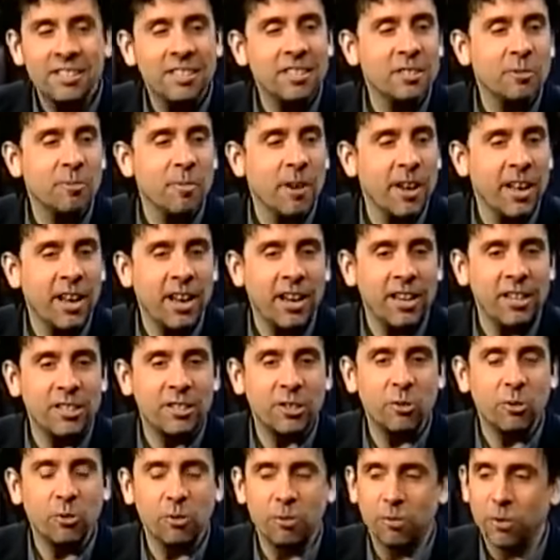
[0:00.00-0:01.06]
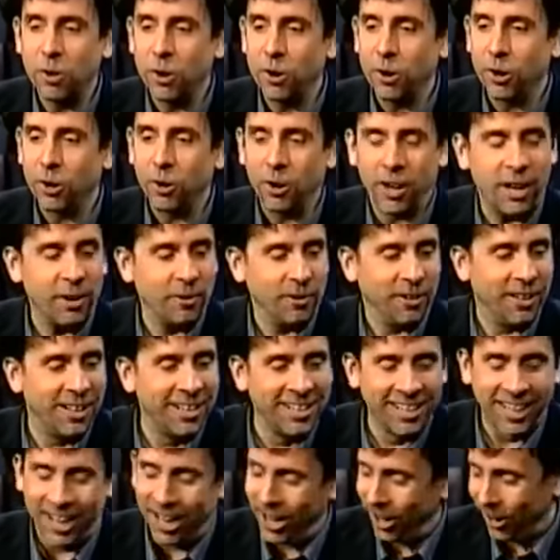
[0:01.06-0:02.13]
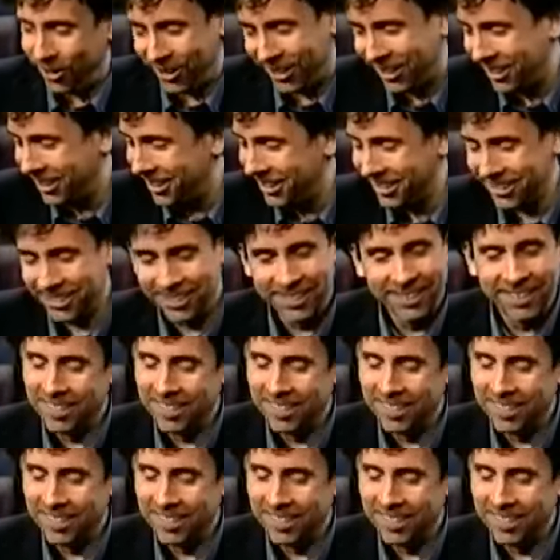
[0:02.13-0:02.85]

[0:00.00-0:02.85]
Not since my high school photo. Not since your, that was the last